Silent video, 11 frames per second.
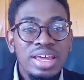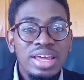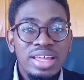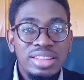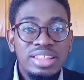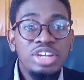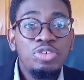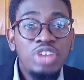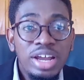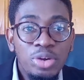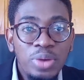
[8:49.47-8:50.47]
then you've done
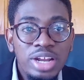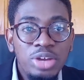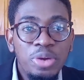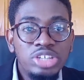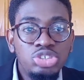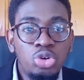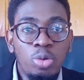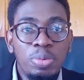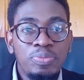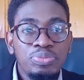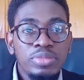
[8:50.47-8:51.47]
a really great job.
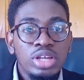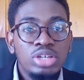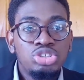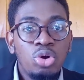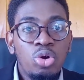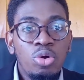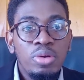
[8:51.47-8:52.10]
So